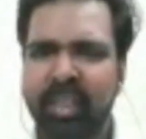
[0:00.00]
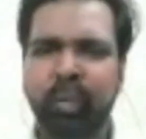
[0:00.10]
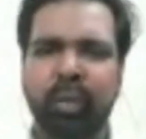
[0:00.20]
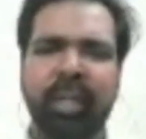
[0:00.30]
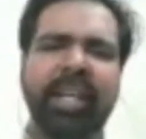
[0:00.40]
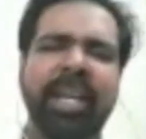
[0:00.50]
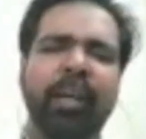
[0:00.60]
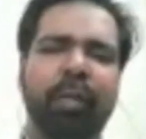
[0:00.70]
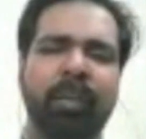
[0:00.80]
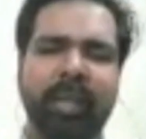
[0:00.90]
So
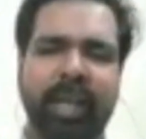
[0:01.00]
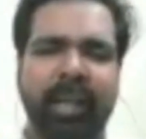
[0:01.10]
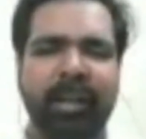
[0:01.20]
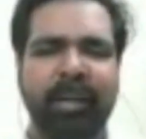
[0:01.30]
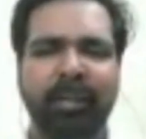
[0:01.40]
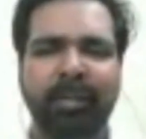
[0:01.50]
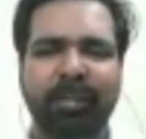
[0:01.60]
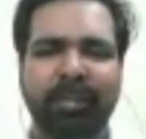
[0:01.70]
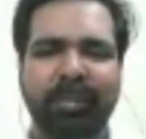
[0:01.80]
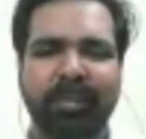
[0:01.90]
taking it from there,
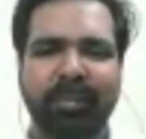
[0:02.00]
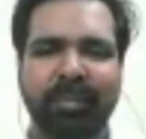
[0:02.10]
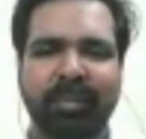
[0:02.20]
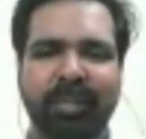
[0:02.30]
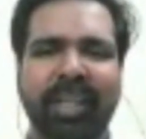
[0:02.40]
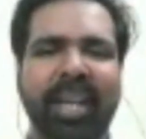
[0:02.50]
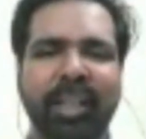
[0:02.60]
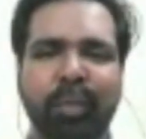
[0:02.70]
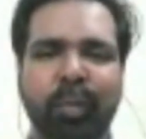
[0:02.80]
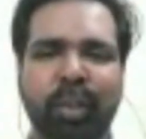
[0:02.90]
the
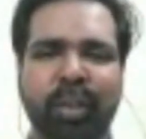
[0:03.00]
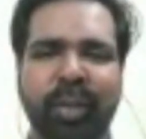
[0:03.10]
catchword